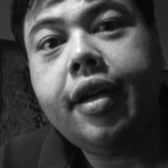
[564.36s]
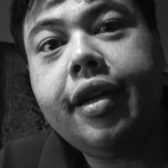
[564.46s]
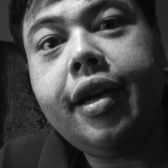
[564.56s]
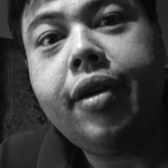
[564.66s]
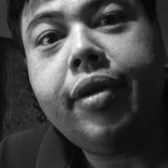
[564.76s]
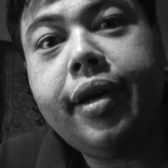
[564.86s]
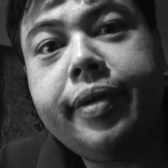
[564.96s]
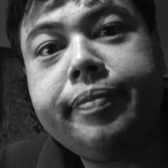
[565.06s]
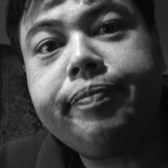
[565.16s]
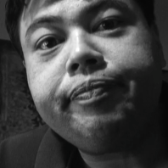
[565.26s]

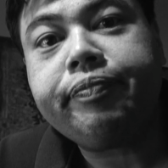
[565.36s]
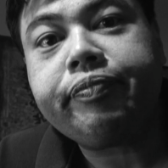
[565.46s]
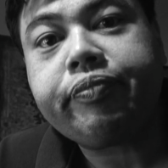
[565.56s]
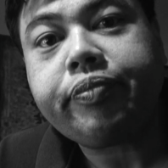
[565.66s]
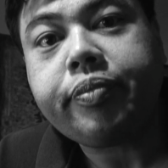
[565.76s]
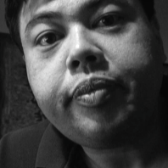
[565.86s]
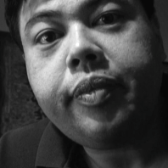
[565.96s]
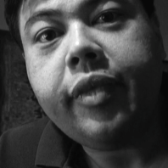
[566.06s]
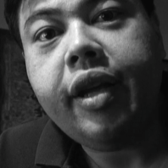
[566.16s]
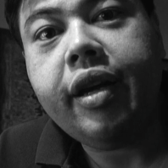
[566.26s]
Now,
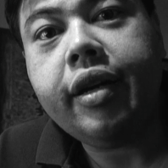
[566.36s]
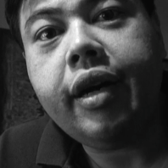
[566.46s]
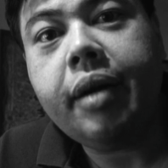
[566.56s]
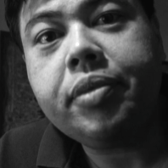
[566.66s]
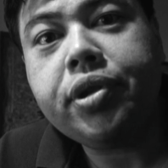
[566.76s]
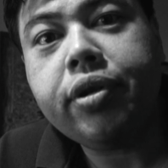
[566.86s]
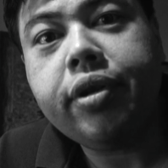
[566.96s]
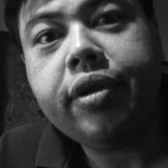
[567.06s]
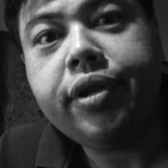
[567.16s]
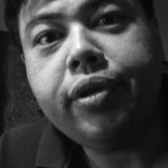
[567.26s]
I'm
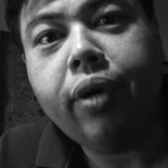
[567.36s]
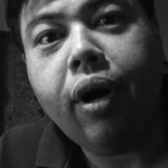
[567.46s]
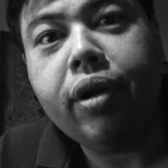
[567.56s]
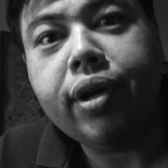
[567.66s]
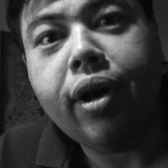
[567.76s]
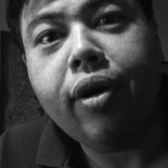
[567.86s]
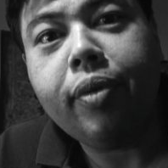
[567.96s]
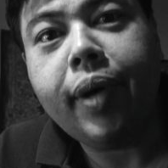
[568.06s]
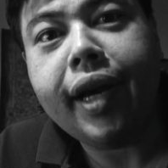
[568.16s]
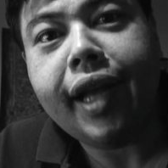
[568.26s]
sure you all
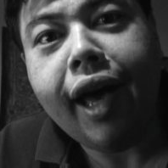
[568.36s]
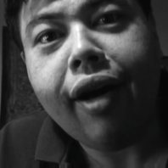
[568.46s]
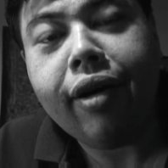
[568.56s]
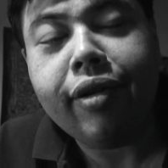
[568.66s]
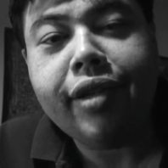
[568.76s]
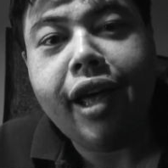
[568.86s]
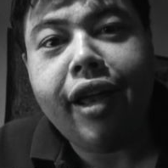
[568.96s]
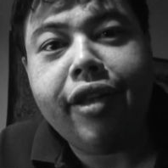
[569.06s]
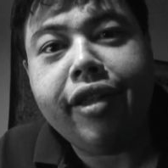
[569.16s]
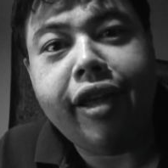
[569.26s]
know by now
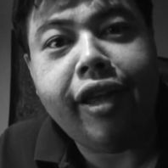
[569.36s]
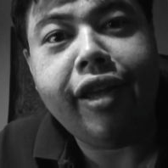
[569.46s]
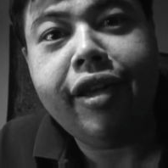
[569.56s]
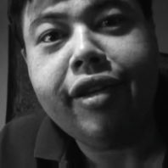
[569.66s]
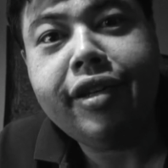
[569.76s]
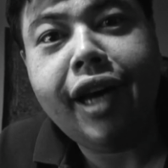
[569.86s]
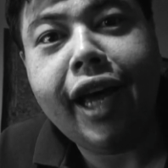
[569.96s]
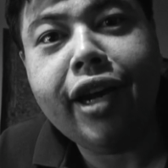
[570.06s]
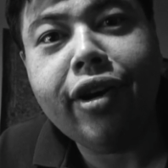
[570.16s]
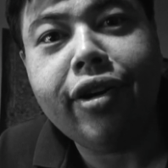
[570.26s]
that the
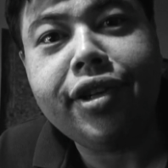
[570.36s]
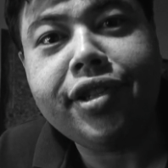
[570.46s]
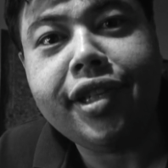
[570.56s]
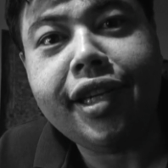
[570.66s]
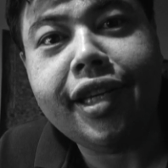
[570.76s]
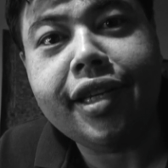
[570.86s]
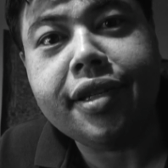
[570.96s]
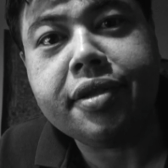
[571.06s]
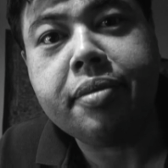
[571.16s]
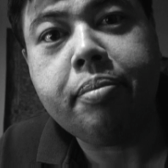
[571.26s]
Thai currency
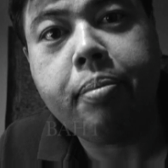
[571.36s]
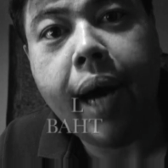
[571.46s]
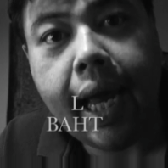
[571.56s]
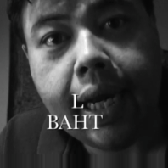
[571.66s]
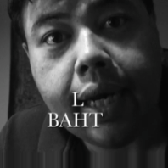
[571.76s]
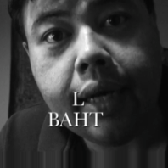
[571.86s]
is baht.